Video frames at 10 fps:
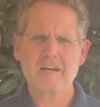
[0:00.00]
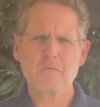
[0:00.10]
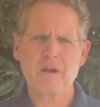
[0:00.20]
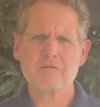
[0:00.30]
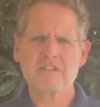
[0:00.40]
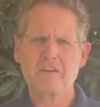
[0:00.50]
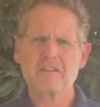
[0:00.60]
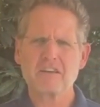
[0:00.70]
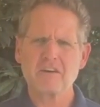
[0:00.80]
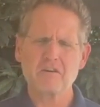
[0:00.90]
when I was out at
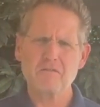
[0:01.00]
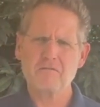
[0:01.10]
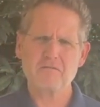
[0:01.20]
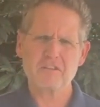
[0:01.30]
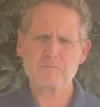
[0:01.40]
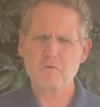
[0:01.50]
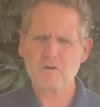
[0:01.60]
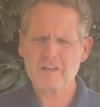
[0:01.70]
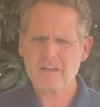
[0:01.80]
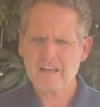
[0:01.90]
the Cove this
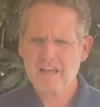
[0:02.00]
morning,